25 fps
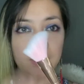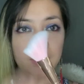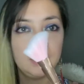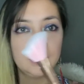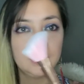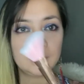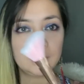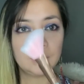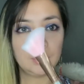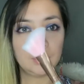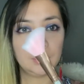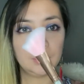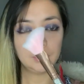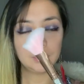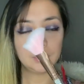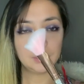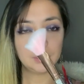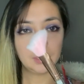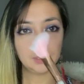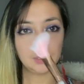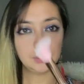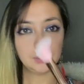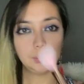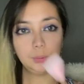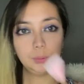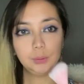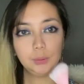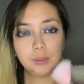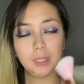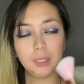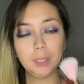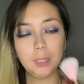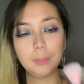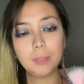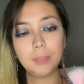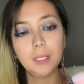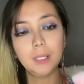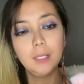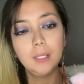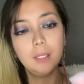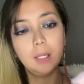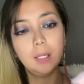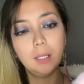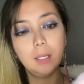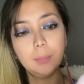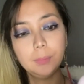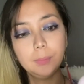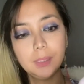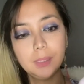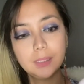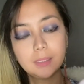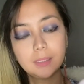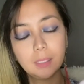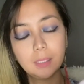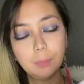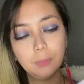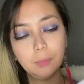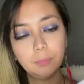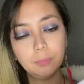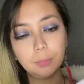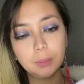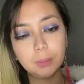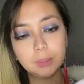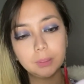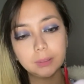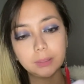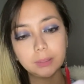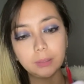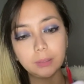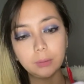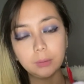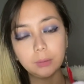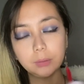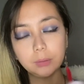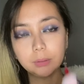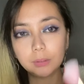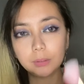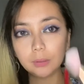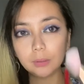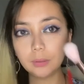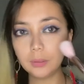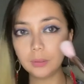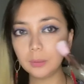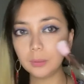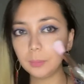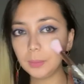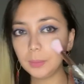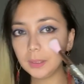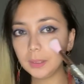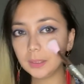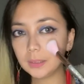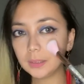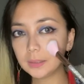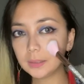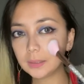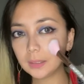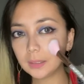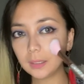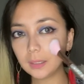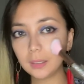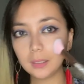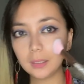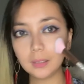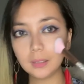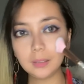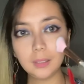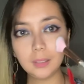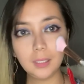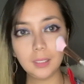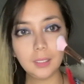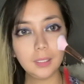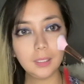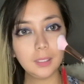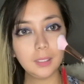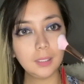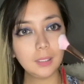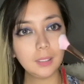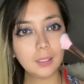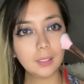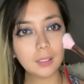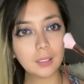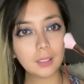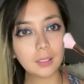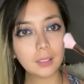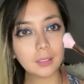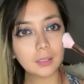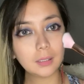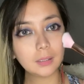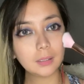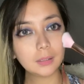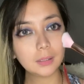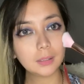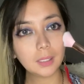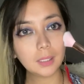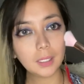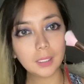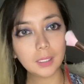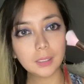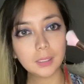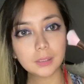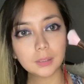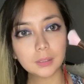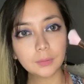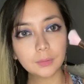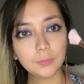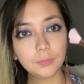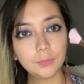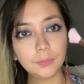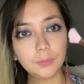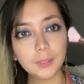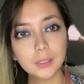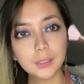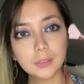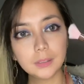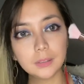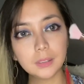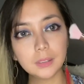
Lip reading: So a shoe shape. This type of brushes are also good because they are nice fit